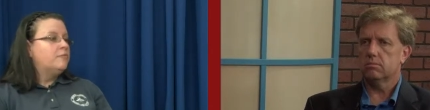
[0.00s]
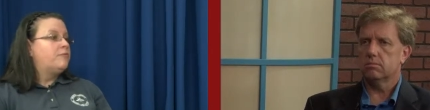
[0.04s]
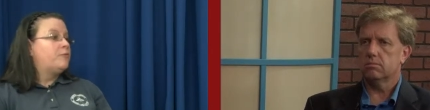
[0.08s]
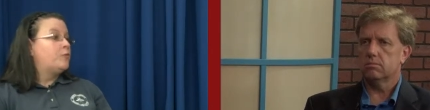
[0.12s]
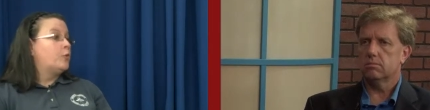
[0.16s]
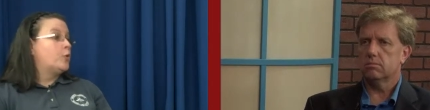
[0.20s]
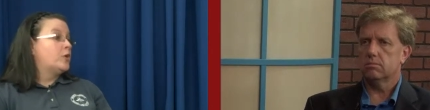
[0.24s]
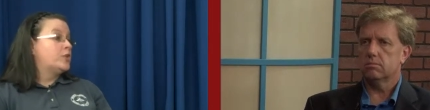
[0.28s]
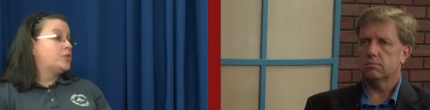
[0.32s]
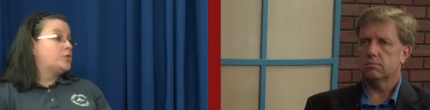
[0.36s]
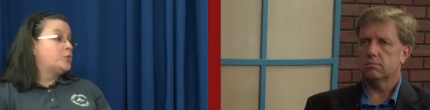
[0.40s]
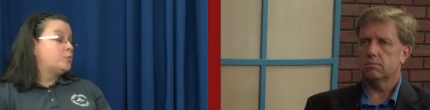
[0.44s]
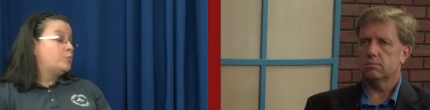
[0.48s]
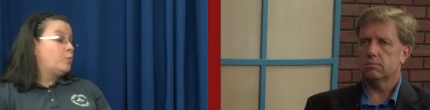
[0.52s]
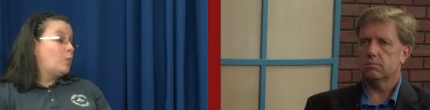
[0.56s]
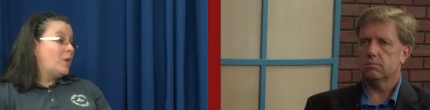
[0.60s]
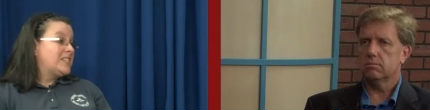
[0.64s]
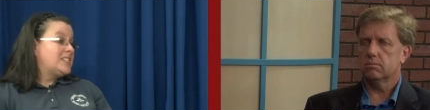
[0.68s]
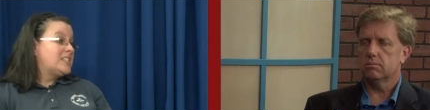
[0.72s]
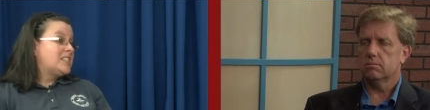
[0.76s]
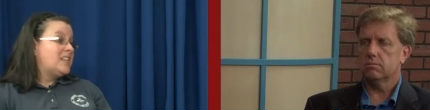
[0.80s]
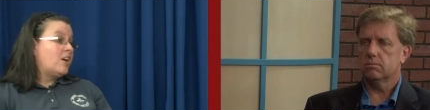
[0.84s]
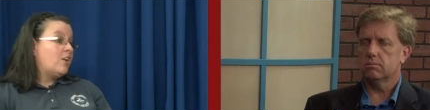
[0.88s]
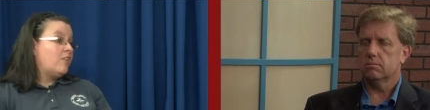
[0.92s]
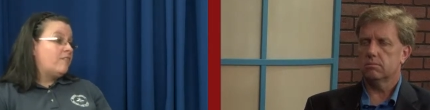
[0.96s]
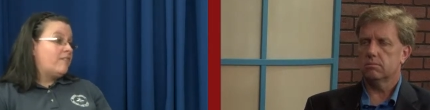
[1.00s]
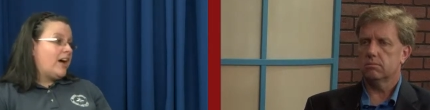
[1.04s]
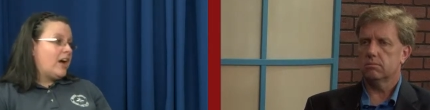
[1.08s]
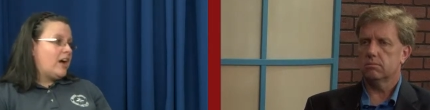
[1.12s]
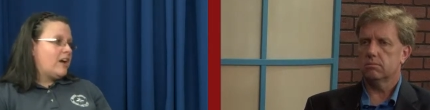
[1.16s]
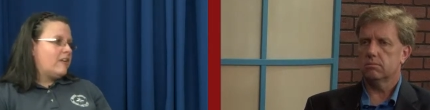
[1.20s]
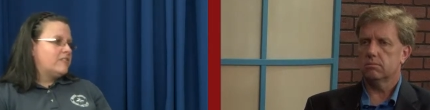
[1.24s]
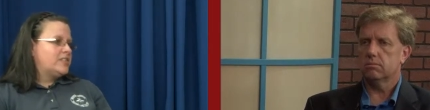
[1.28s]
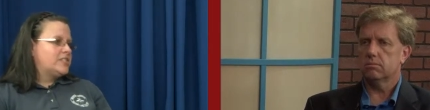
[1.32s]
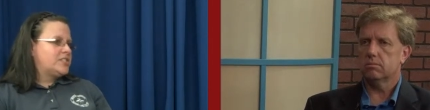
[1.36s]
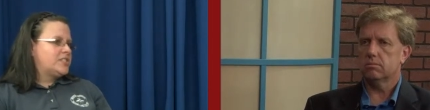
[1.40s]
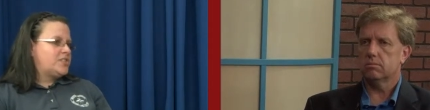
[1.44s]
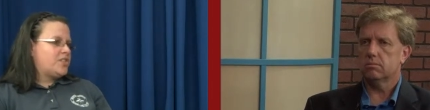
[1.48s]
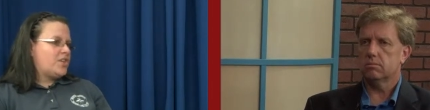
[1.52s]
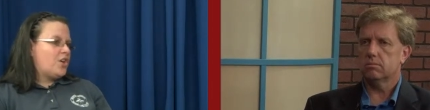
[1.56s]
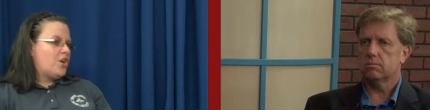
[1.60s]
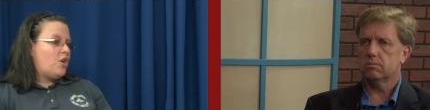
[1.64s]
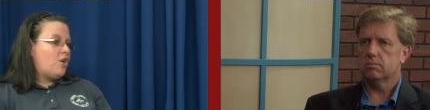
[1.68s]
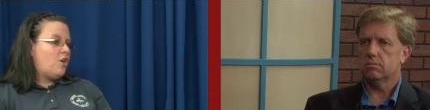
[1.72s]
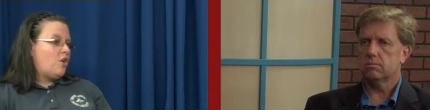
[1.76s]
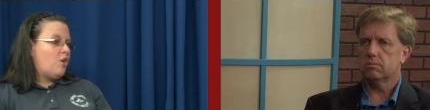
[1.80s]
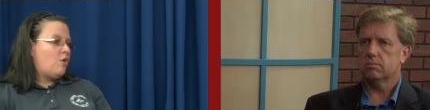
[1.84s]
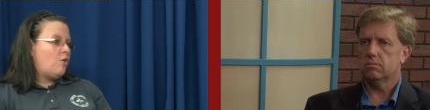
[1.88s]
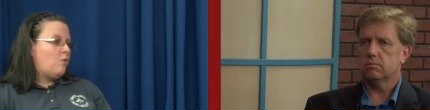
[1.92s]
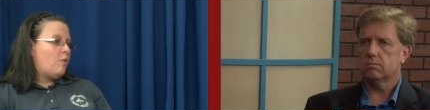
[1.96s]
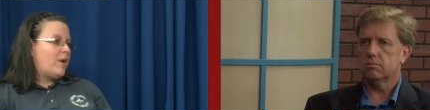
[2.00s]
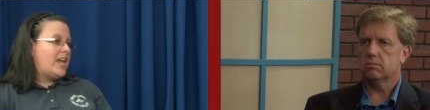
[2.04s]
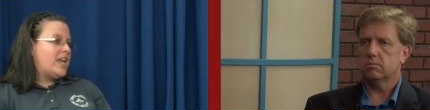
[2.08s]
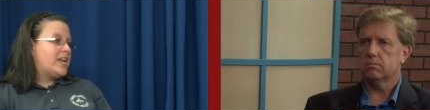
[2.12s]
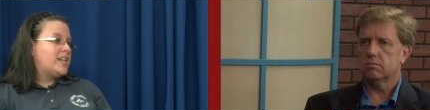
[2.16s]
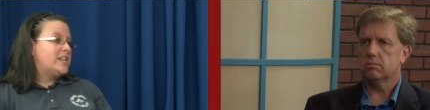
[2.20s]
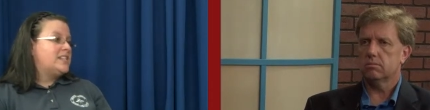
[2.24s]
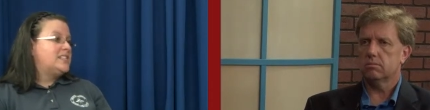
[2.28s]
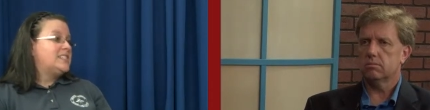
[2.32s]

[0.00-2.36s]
Speaker 1: For West Nile virus, though, it